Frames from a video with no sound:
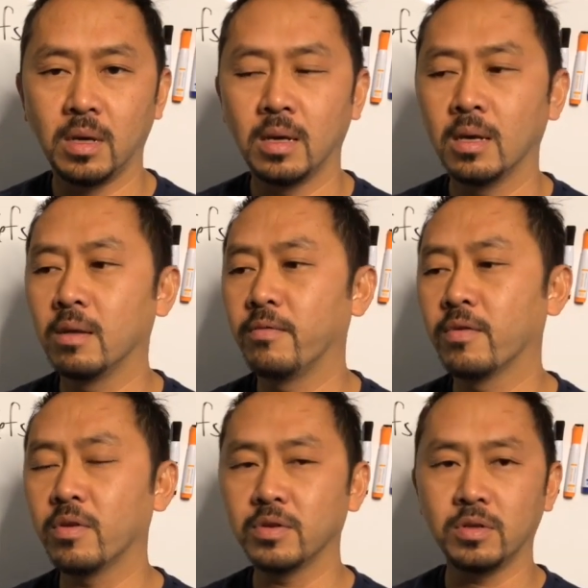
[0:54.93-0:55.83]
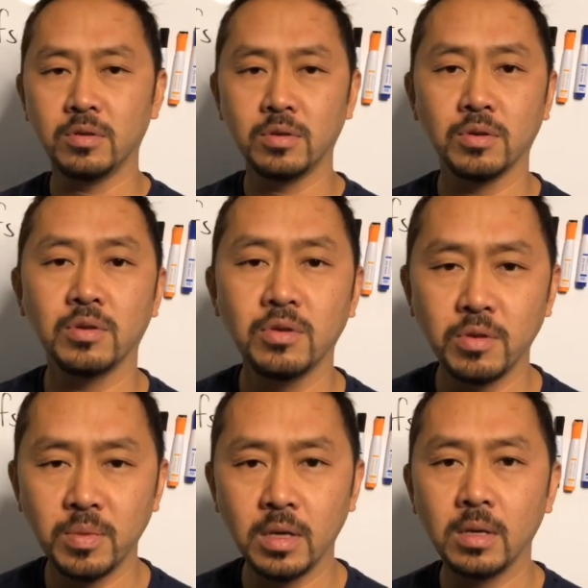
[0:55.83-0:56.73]
And for those of you who are new to
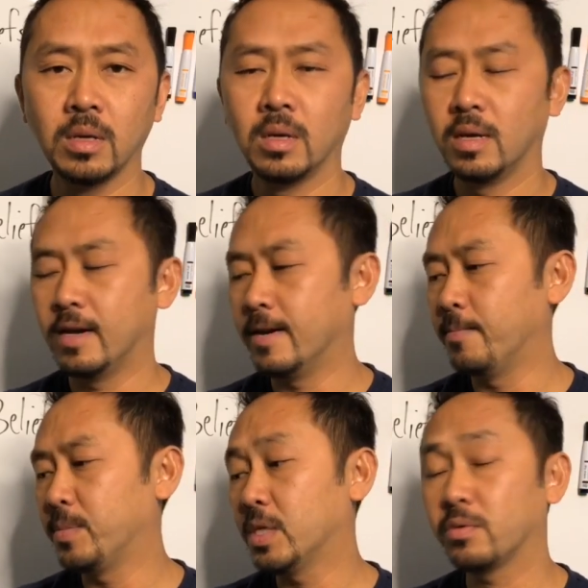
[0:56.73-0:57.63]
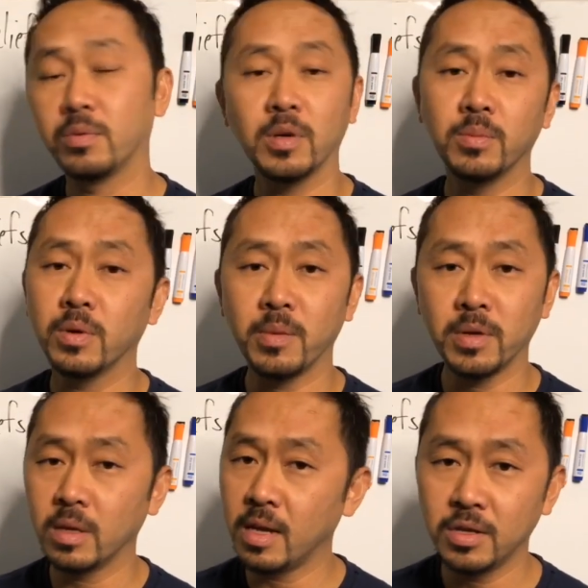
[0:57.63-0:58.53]
me, just remember, I'm
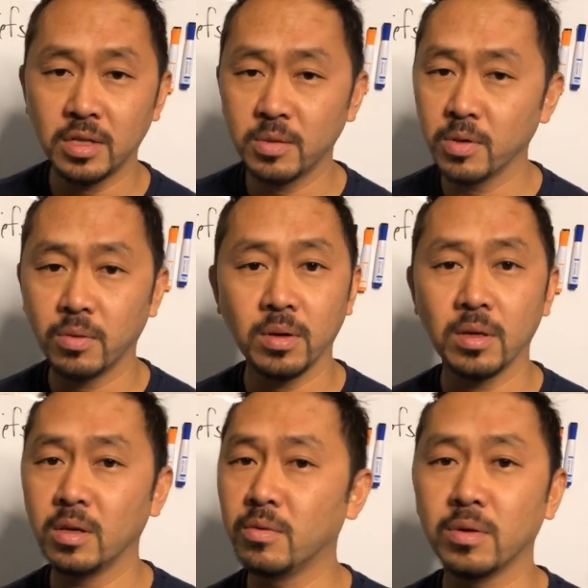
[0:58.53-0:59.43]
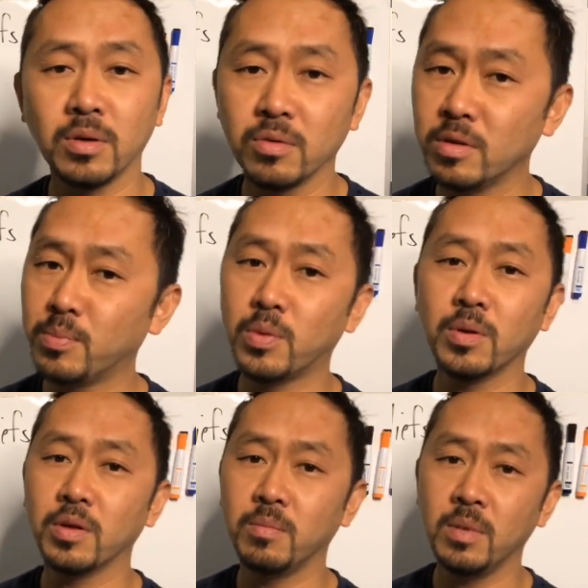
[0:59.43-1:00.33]
an Asian immigrant. No one grew up
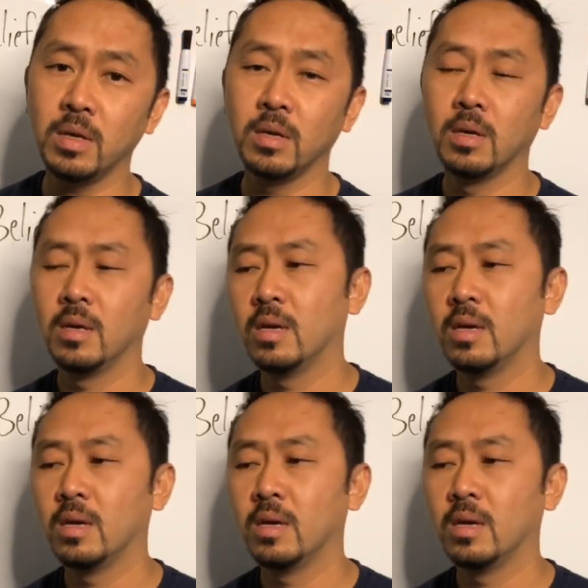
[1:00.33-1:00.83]
poorer than me.